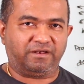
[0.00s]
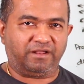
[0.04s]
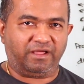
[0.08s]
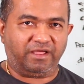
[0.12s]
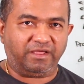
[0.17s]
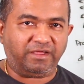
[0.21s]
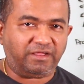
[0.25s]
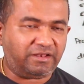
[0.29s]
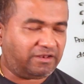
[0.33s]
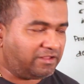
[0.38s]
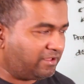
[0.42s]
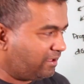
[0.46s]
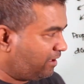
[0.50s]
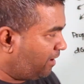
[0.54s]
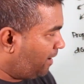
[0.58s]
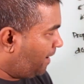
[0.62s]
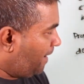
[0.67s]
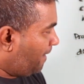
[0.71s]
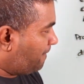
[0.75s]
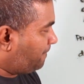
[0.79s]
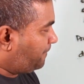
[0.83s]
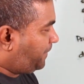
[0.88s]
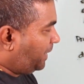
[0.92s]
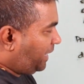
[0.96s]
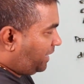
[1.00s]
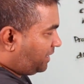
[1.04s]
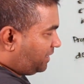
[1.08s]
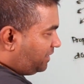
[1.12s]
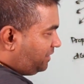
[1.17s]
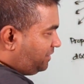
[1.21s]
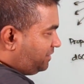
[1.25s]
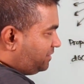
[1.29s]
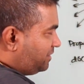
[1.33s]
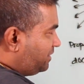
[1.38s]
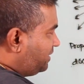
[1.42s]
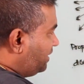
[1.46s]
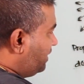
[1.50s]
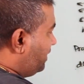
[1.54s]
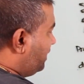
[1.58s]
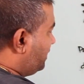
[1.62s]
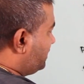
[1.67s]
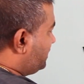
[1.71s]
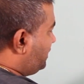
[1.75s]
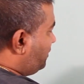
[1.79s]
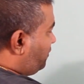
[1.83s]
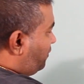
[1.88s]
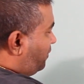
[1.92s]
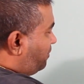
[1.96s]
right? But
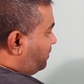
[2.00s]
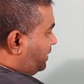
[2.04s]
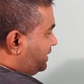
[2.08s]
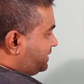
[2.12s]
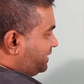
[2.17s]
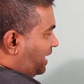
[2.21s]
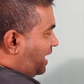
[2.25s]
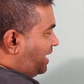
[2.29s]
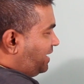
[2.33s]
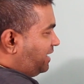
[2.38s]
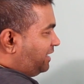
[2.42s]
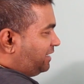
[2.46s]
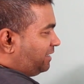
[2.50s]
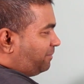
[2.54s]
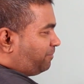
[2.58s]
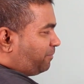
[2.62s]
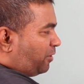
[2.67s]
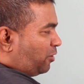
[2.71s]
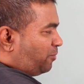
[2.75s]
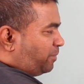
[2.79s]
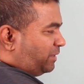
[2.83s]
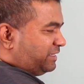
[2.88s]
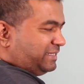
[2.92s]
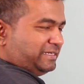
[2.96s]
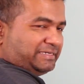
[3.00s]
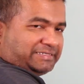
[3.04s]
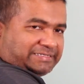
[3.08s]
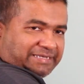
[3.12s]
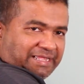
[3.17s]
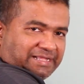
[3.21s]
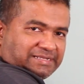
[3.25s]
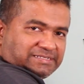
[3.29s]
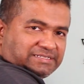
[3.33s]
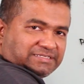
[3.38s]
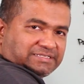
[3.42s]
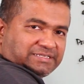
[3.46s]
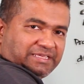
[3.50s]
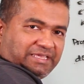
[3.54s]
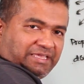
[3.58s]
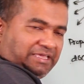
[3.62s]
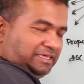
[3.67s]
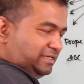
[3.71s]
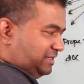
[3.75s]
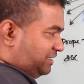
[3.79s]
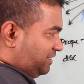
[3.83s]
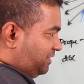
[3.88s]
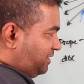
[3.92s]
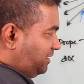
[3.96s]
the metadata property tells
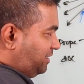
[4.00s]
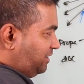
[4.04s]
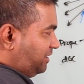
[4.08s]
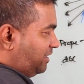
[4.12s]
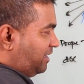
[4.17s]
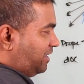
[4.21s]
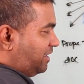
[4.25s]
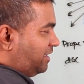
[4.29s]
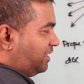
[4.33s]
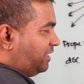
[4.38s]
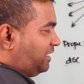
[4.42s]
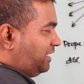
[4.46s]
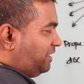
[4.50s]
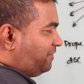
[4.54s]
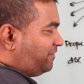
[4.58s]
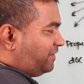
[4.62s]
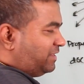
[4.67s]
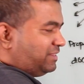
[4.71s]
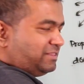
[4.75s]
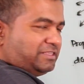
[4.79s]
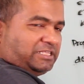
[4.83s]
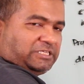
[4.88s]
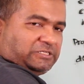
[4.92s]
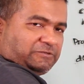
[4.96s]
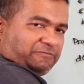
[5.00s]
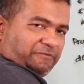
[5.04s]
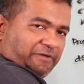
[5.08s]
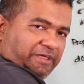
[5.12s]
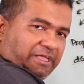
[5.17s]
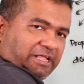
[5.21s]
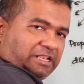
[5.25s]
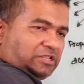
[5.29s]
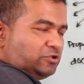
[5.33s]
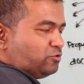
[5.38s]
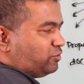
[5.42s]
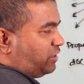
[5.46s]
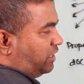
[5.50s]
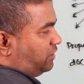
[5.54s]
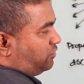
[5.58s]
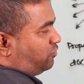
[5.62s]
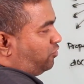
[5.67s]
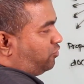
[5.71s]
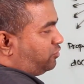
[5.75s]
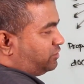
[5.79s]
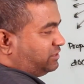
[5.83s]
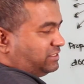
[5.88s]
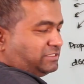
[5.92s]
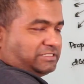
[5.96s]
here, even this fail, you can
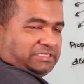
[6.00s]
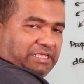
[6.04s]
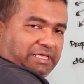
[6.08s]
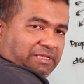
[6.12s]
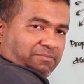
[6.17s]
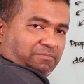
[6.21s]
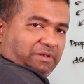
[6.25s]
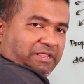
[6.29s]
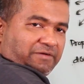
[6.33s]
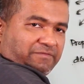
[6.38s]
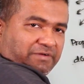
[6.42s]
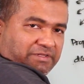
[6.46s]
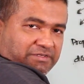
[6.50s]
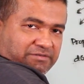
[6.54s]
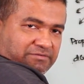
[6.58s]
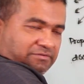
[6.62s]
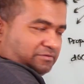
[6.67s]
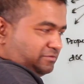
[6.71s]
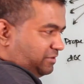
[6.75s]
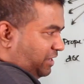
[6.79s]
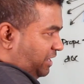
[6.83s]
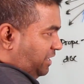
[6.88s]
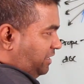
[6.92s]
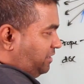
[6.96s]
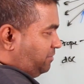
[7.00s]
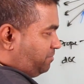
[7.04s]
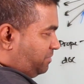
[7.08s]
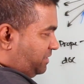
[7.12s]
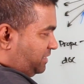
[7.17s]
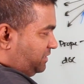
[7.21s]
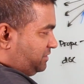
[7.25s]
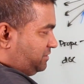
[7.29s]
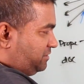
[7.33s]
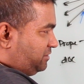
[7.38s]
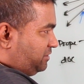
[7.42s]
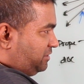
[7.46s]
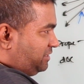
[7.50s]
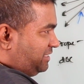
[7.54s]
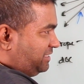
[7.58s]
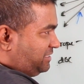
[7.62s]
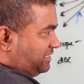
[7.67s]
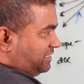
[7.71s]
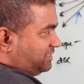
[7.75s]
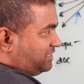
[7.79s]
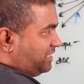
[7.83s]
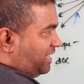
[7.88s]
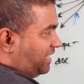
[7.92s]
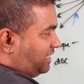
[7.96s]
go to the same level, right? Because
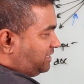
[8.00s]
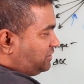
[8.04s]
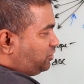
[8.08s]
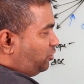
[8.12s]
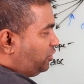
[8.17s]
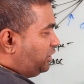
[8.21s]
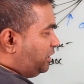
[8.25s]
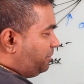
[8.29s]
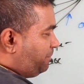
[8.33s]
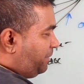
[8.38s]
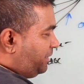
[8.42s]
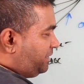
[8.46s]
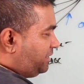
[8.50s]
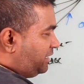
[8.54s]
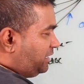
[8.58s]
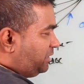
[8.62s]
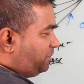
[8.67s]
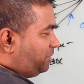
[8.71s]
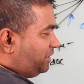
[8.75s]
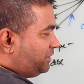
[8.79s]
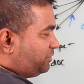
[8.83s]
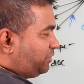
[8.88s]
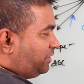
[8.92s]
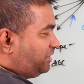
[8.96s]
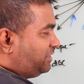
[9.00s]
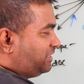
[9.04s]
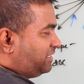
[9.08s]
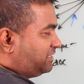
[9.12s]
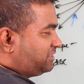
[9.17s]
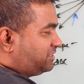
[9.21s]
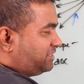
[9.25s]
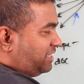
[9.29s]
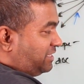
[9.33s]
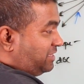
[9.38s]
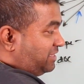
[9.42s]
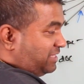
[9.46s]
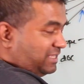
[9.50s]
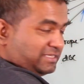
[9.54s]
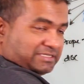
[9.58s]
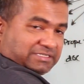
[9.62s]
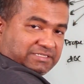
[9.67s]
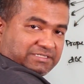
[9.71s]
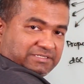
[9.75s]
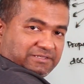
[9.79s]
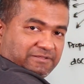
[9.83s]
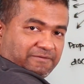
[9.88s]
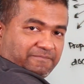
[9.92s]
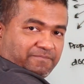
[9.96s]
there is no dependent between this and
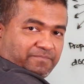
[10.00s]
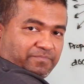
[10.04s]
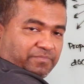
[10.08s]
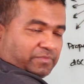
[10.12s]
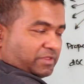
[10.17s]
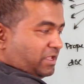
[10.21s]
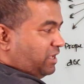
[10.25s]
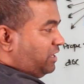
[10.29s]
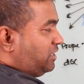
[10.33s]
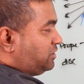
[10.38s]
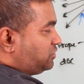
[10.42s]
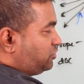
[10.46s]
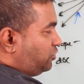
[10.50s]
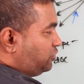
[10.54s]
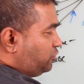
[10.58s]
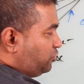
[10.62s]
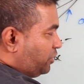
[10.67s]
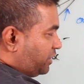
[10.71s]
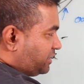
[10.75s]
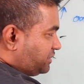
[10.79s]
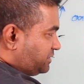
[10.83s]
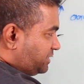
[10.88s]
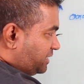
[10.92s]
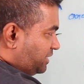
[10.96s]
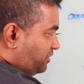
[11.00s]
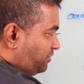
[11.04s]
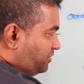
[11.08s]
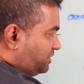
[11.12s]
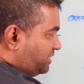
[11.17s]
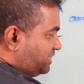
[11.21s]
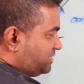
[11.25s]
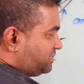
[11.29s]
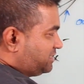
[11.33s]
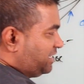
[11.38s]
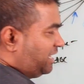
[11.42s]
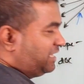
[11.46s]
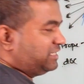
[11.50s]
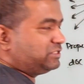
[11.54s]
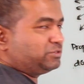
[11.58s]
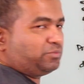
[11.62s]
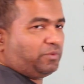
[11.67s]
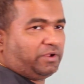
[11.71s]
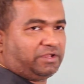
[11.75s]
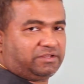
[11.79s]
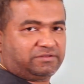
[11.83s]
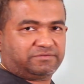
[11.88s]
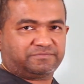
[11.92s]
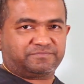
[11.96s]
this. So you execute this as
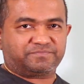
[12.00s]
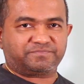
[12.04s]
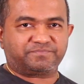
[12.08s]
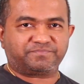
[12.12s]
well,